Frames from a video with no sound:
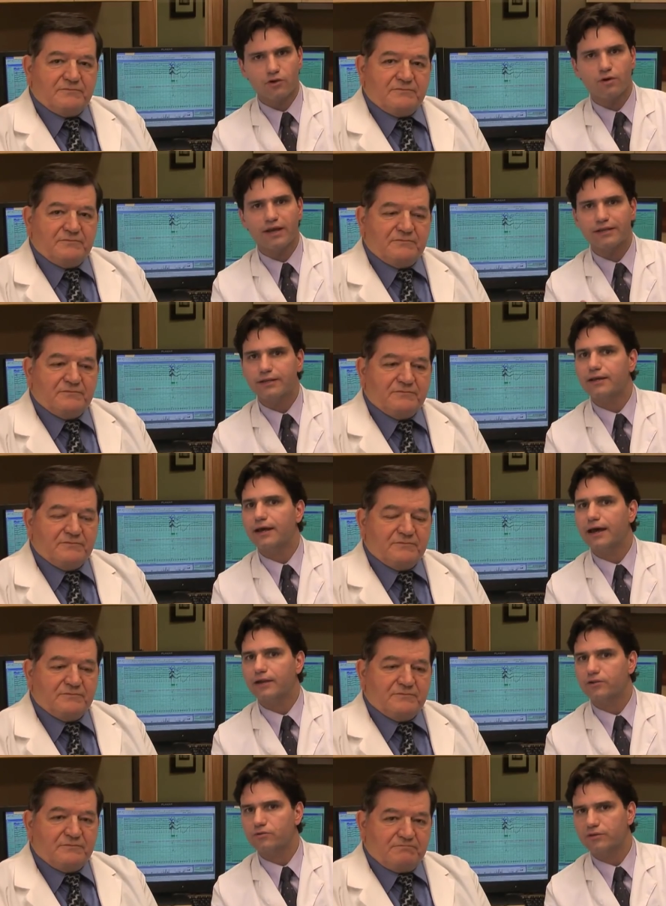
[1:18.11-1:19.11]
Speaker 1: no idea how
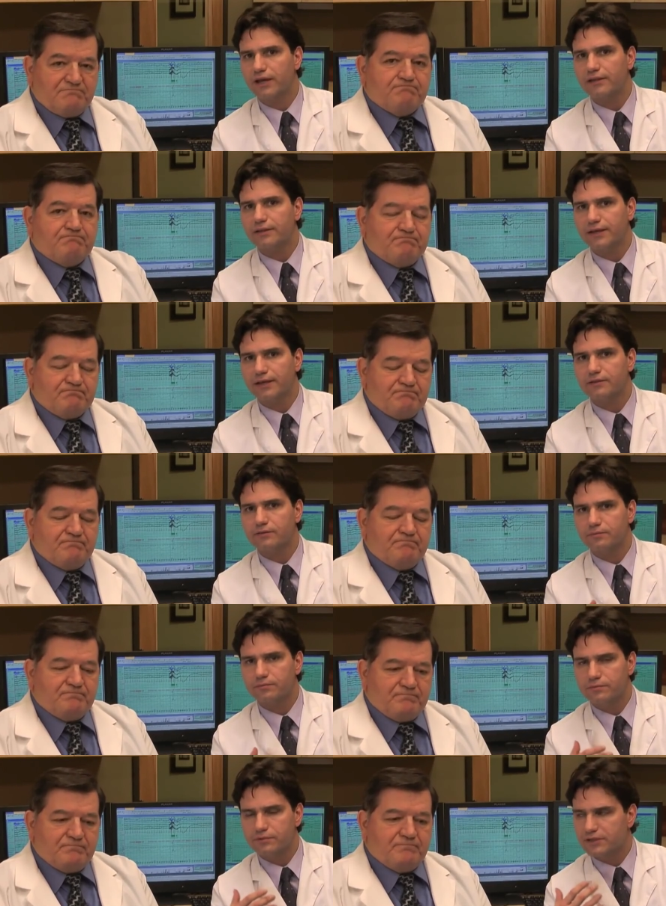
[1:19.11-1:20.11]
to do that. They get the
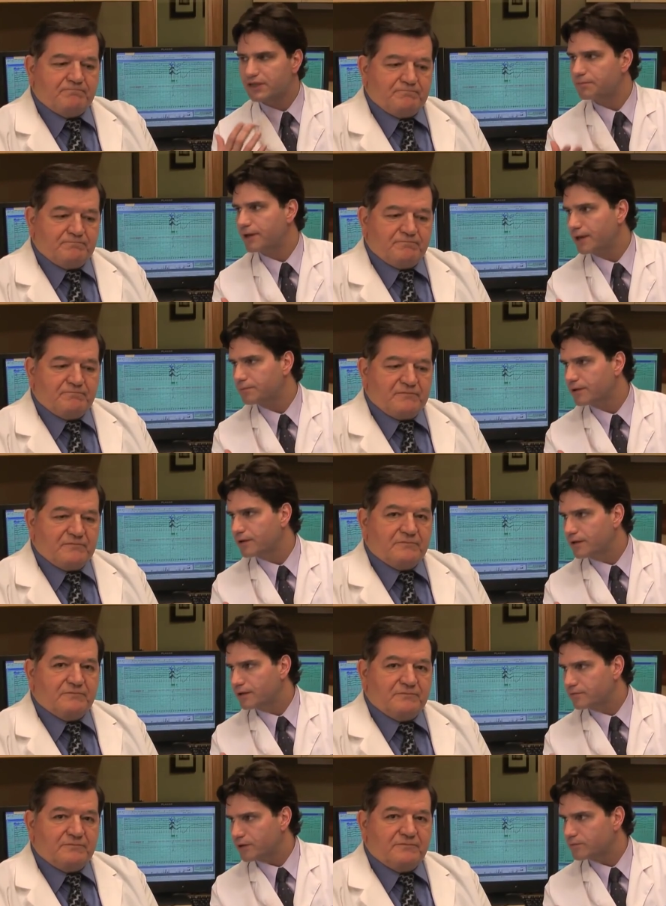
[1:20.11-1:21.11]
CPAP
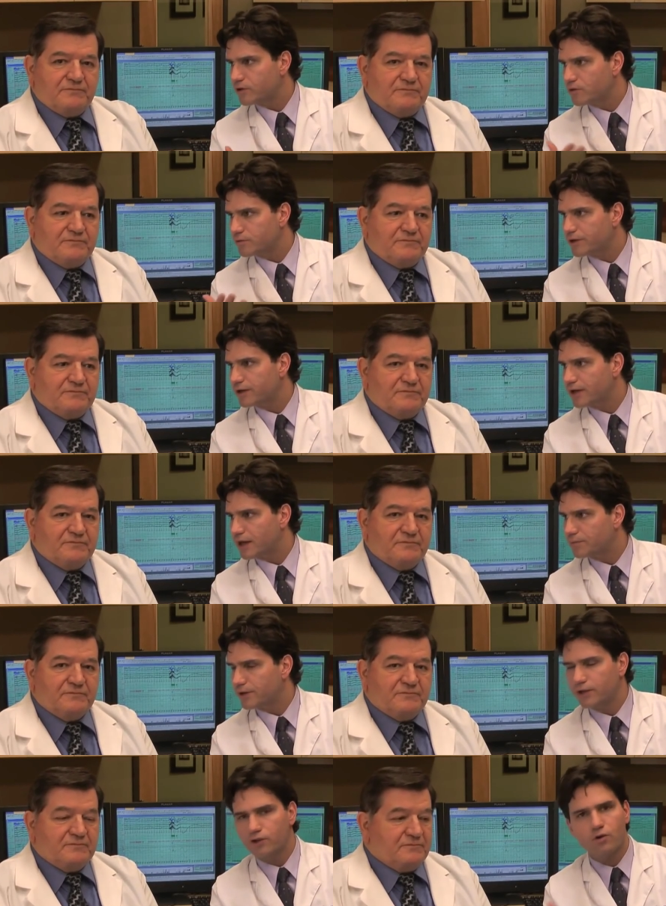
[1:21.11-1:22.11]
from the home care
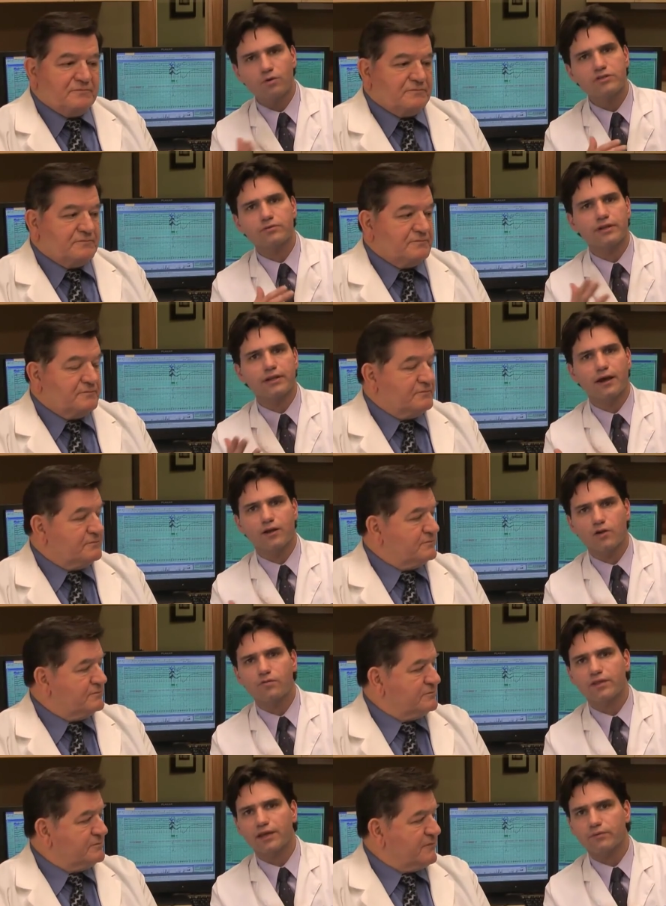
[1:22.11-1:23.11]
company and no one's really gone
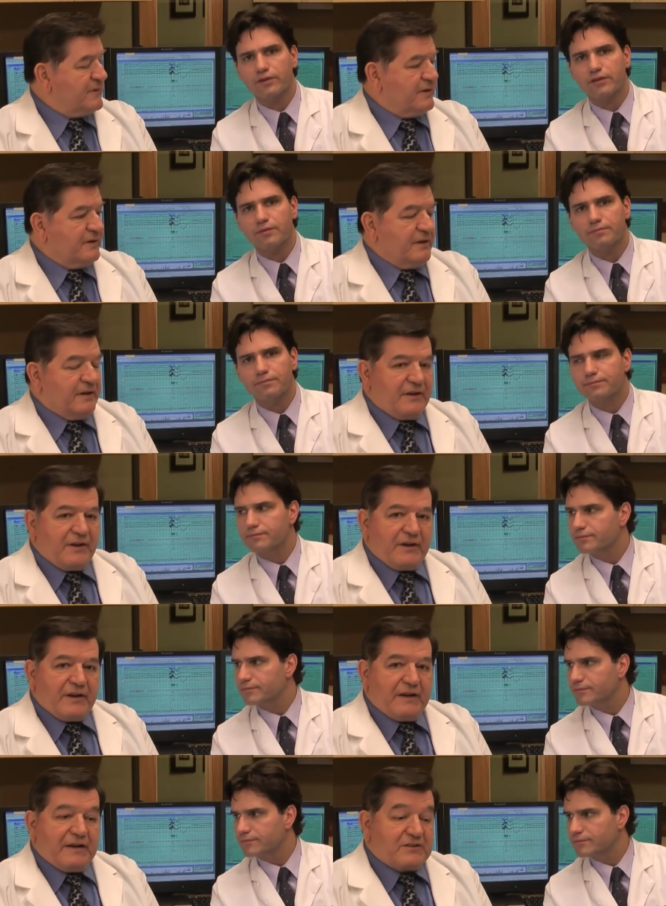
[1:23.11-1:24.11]
over that with them.
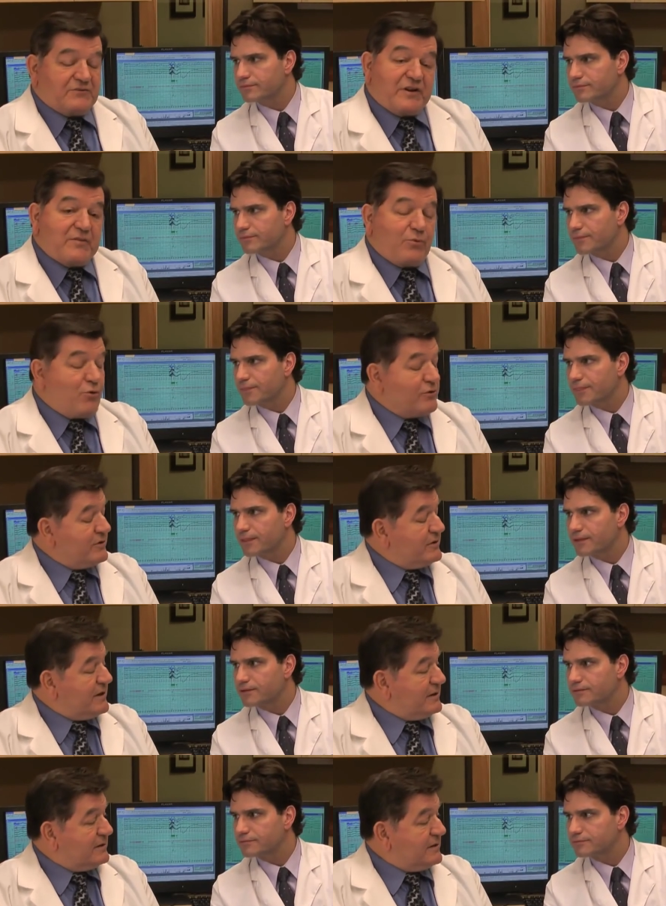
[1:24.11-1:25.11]
Speaker 2: And it's very important
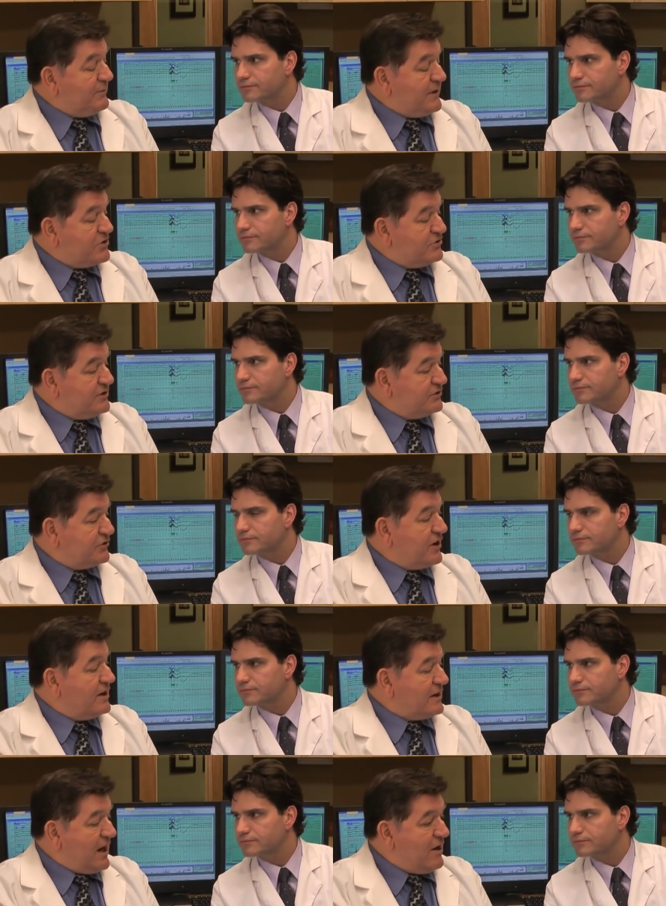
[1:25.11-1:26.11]
that the patient is
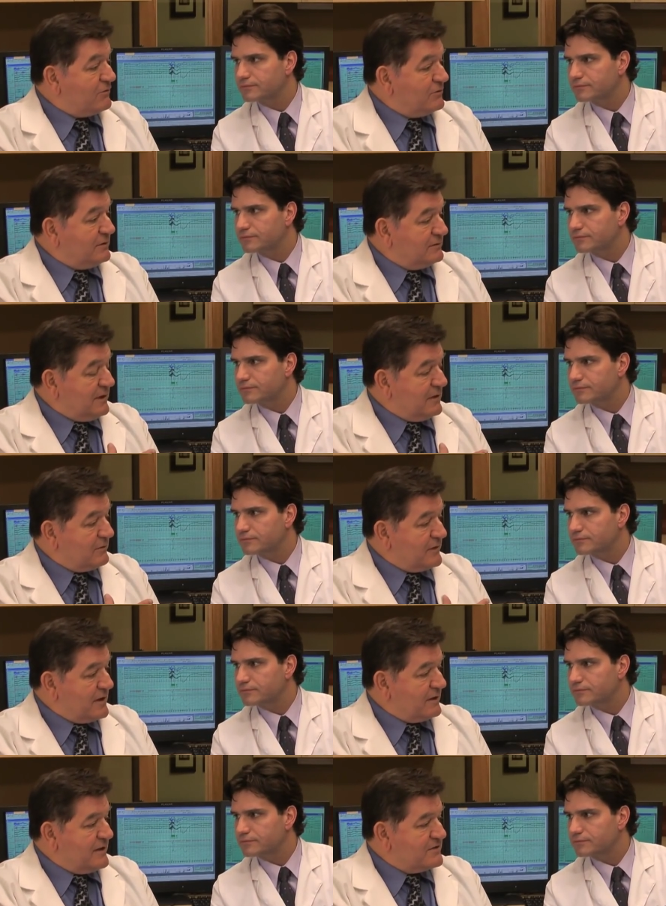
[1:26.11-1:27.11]
taught how to, how to
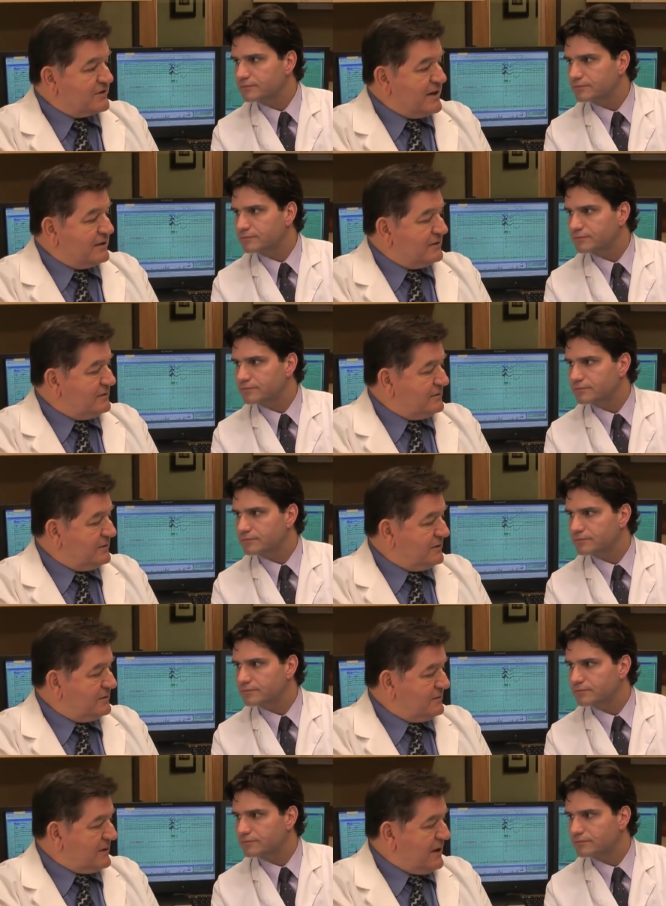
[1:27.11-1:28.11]
recognize that,
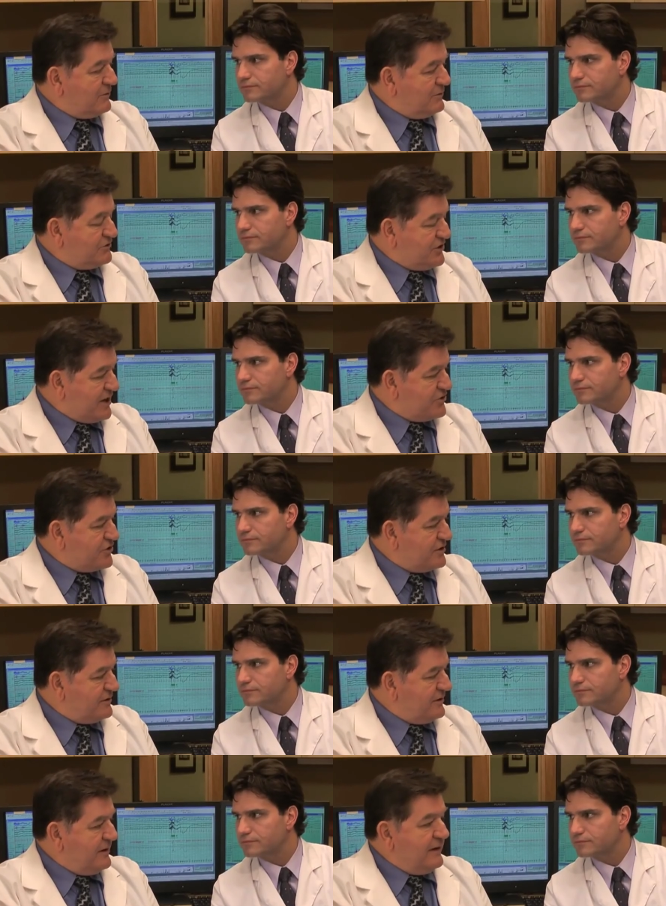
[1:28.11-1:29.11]
uh, how to change
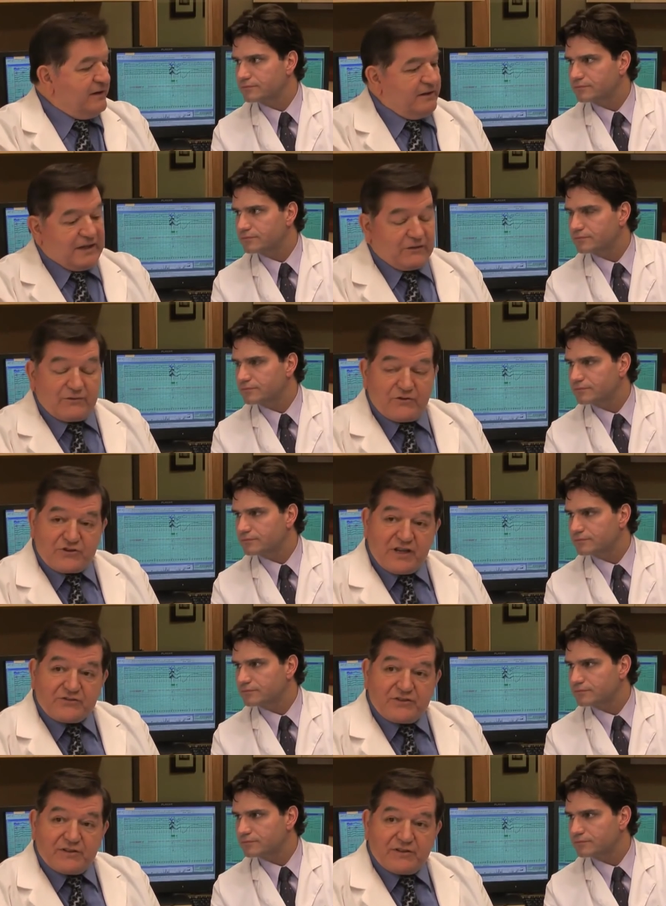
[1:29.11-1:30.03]
it, how to adjust